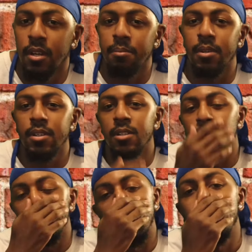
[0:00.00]
But
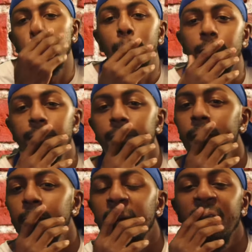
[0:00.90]
anyway,
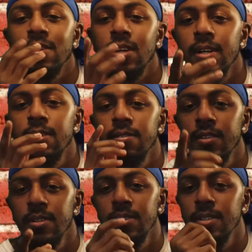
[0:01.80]
by title of the
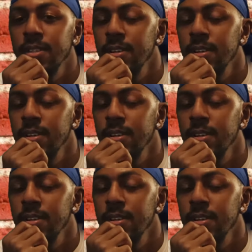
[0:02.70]
video and the